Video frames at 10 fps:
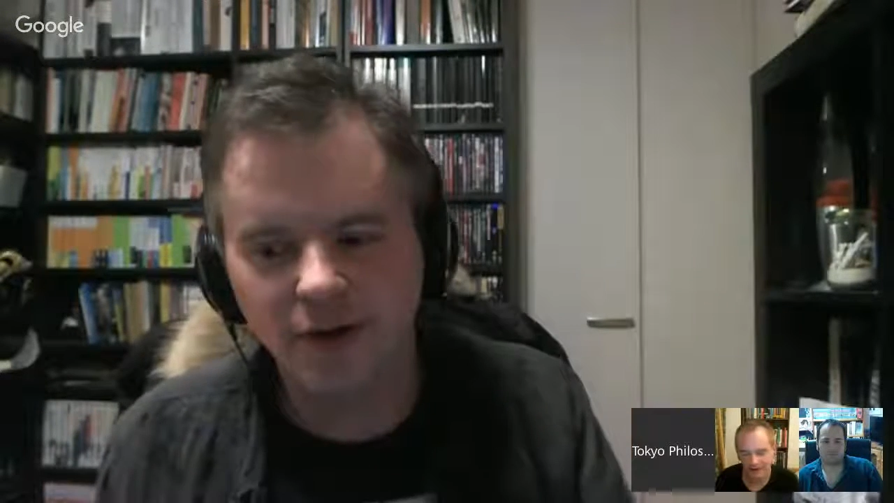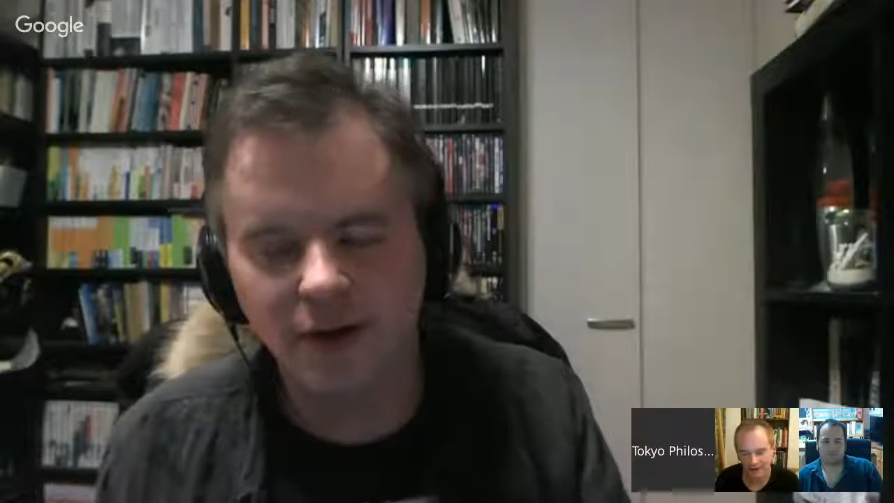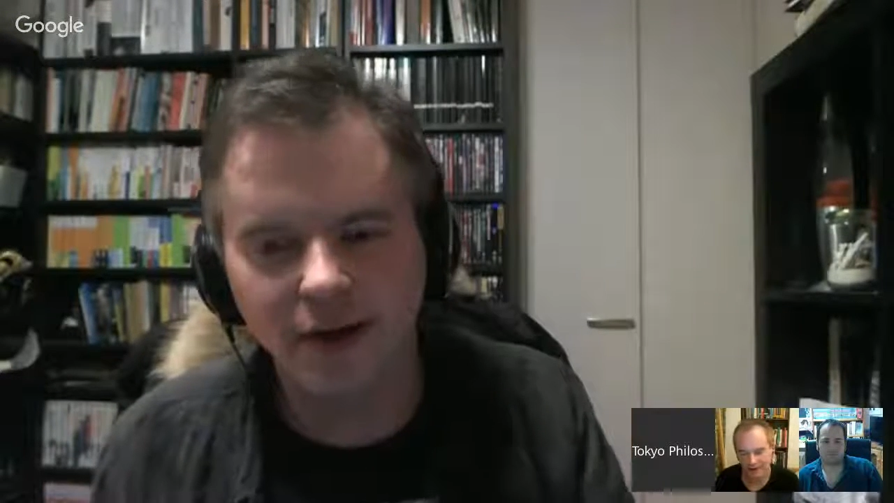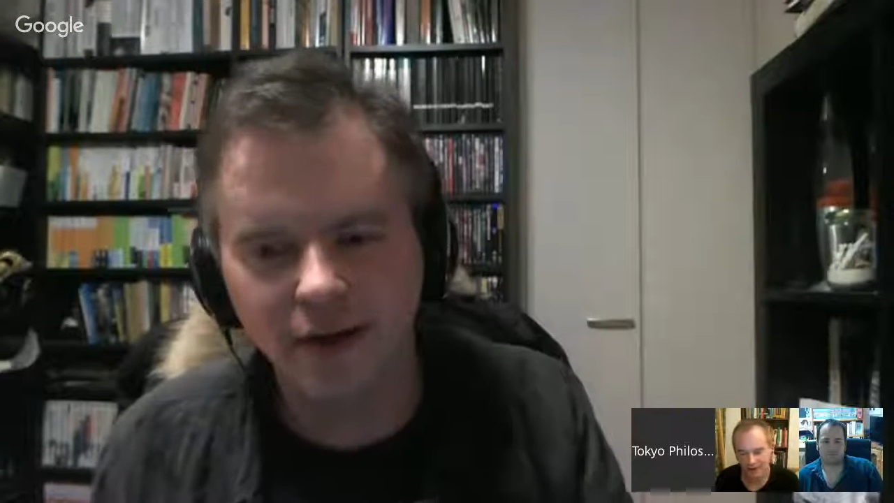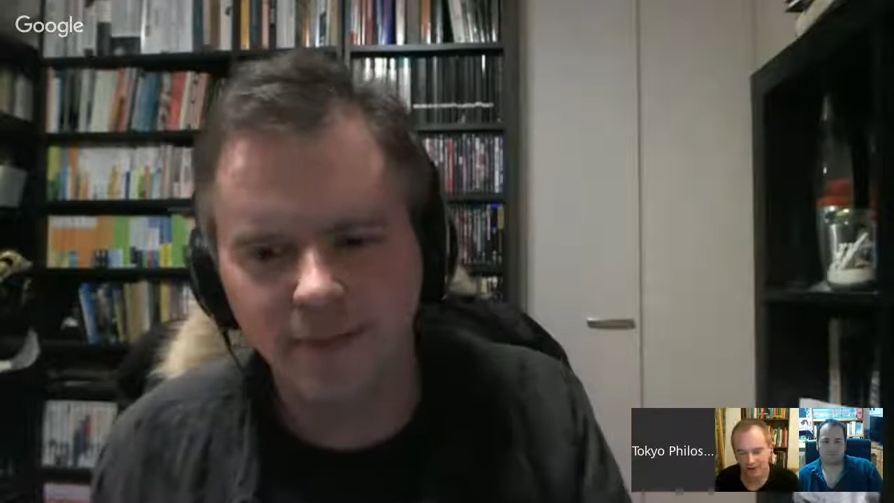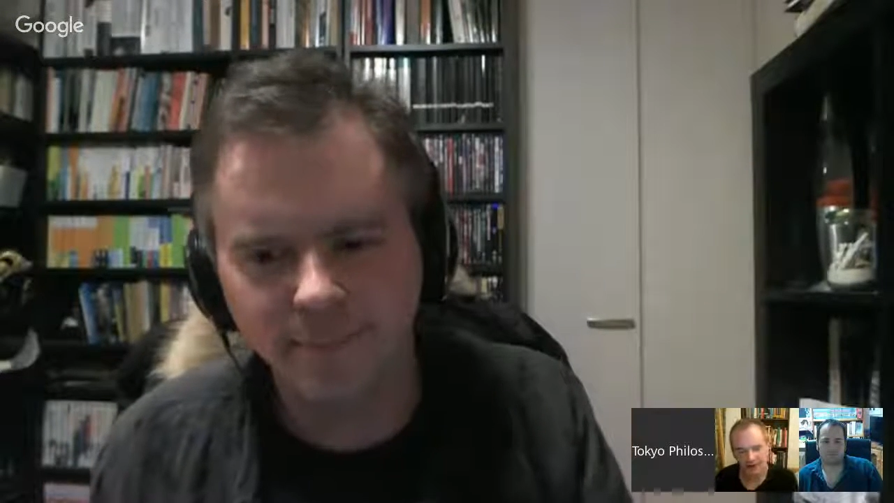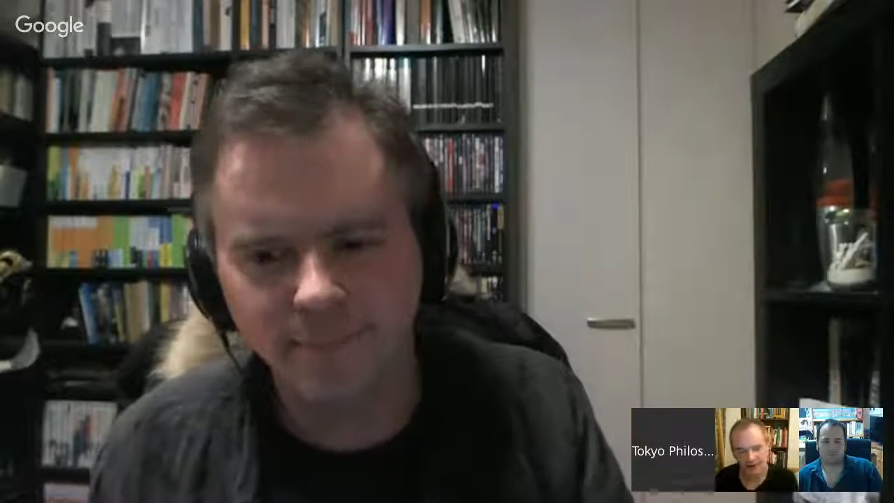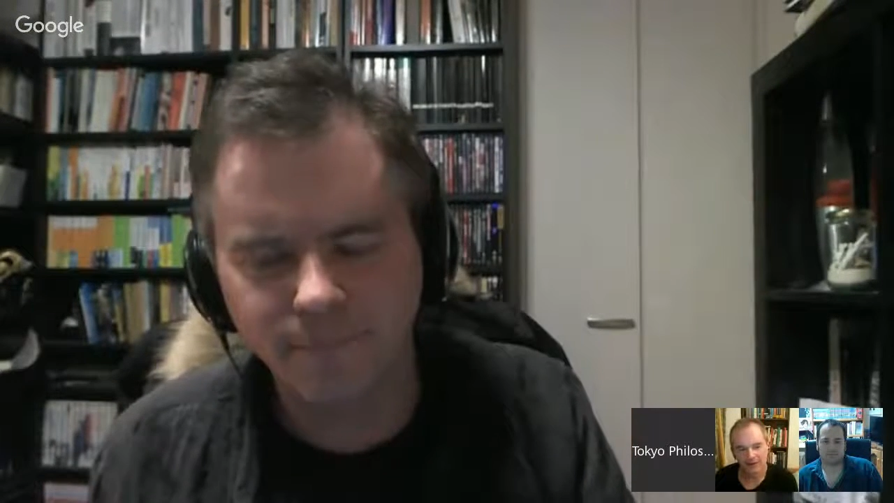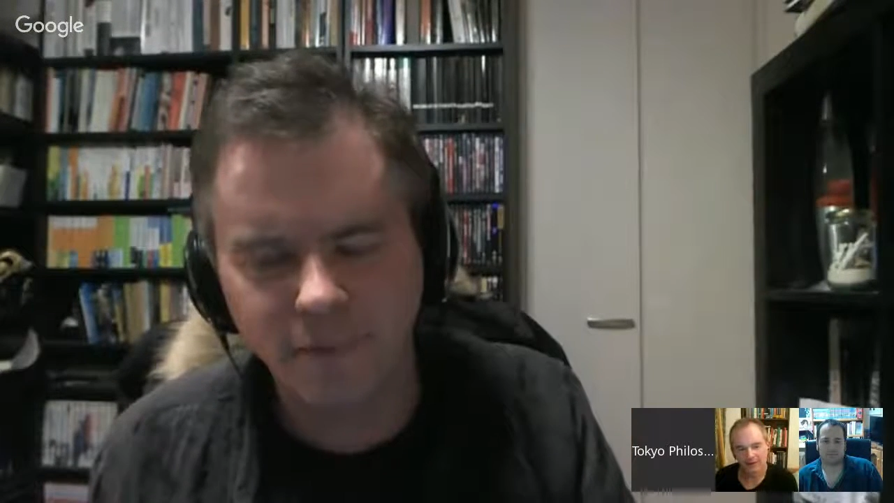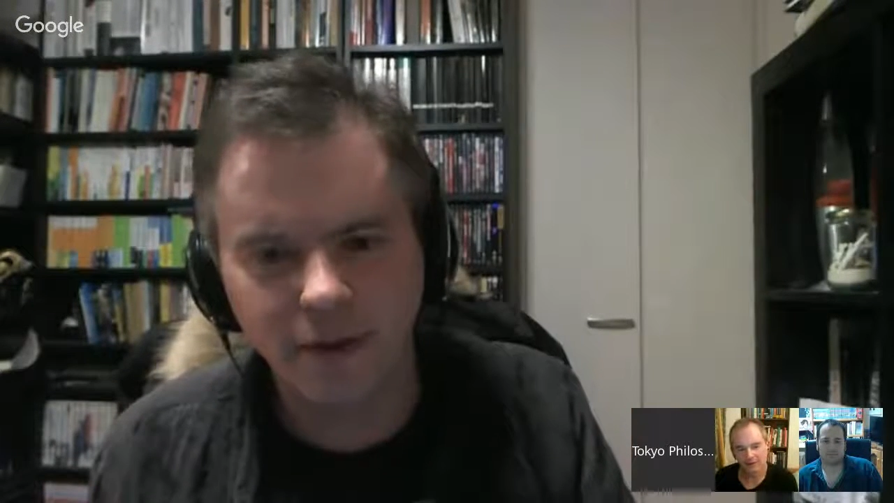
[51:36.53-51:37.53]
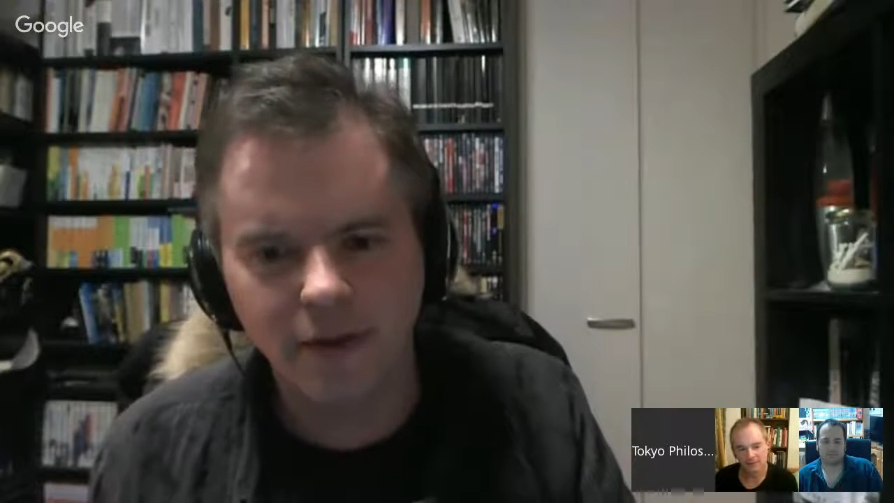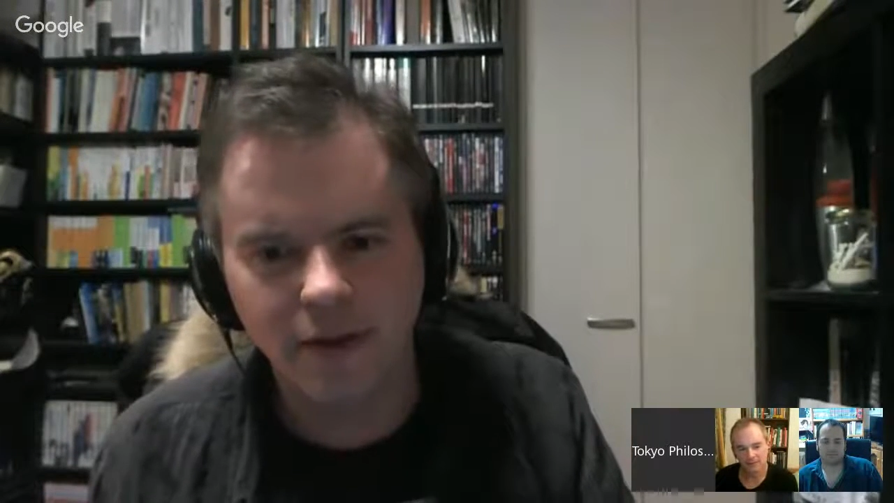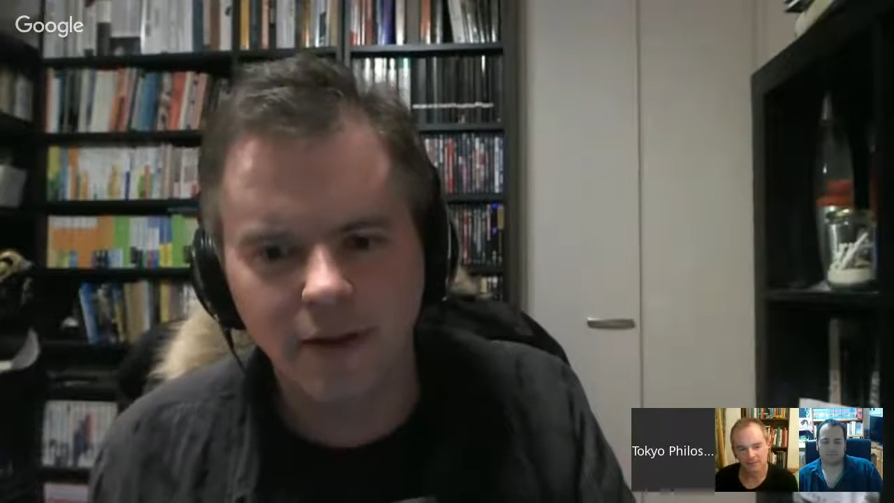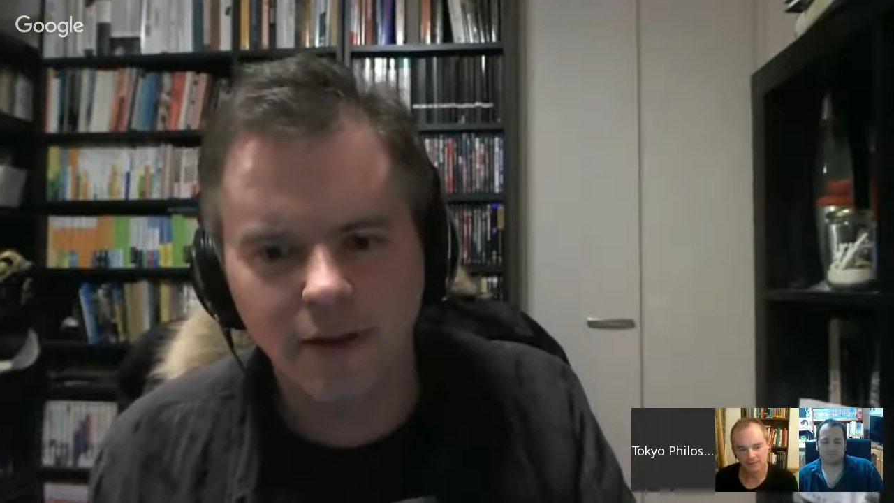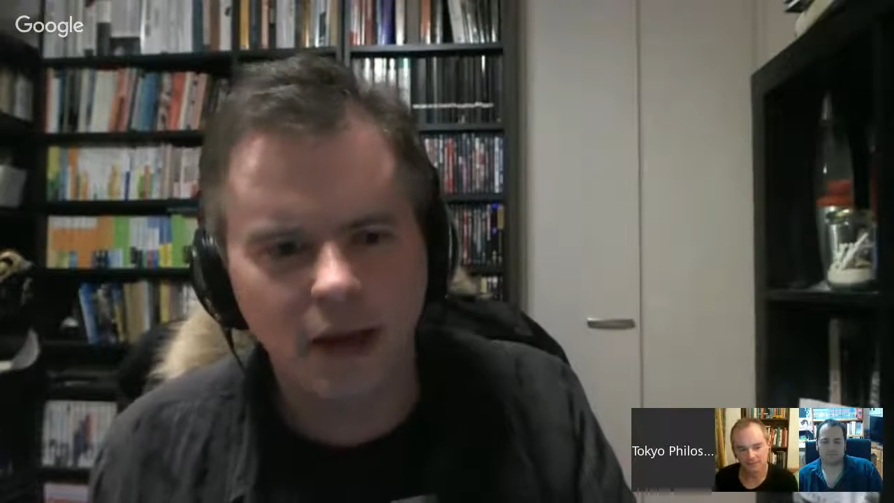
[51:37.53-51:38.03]

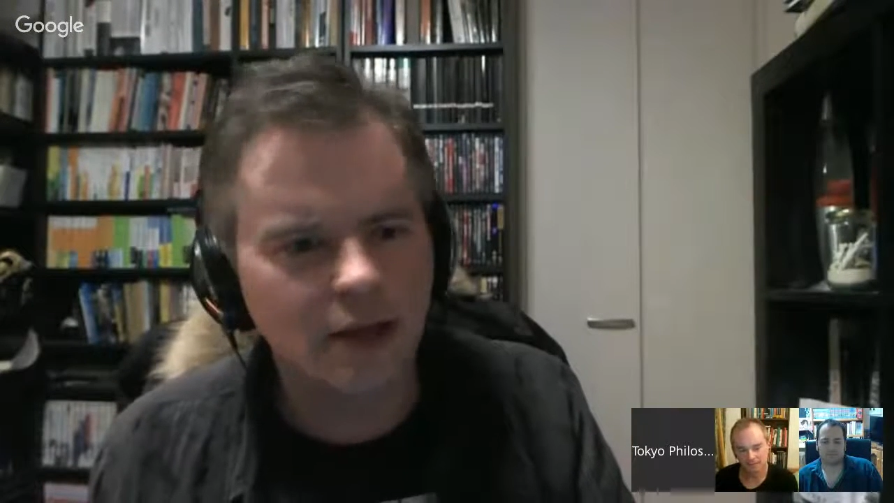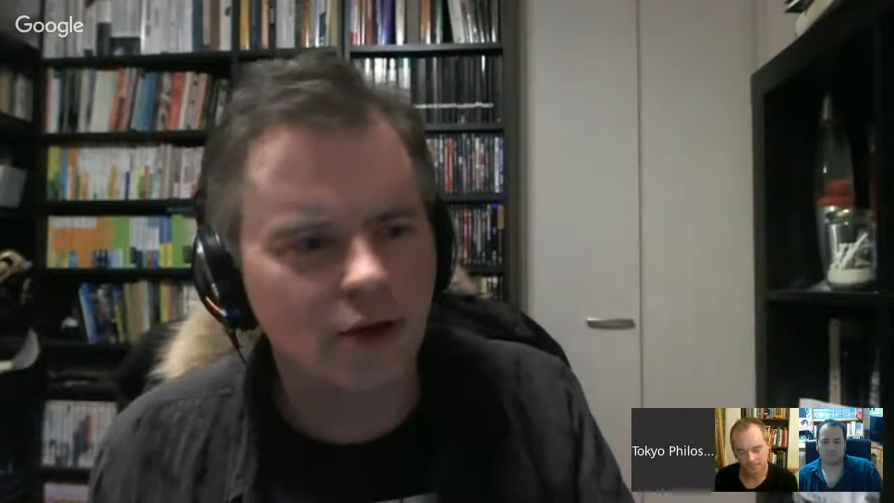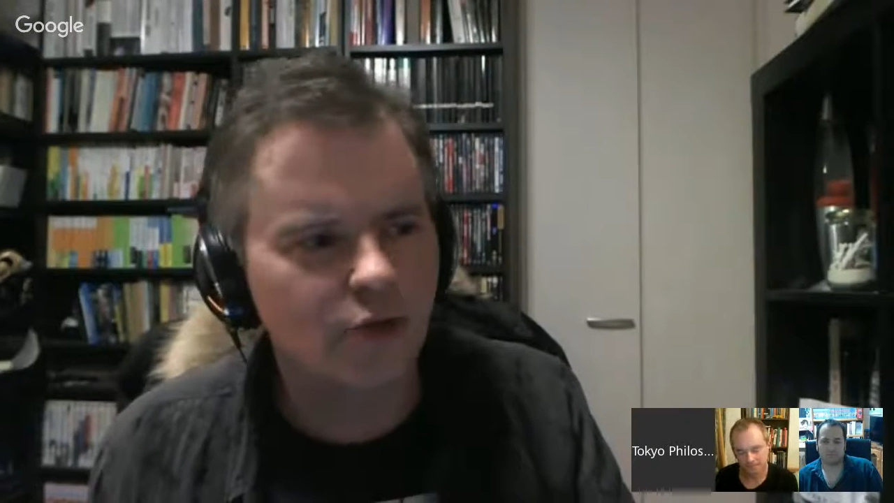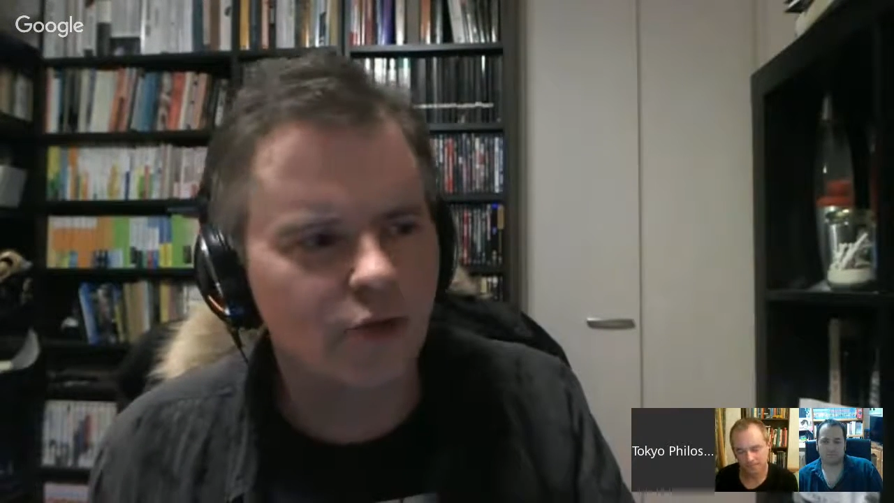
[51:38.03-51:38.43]
So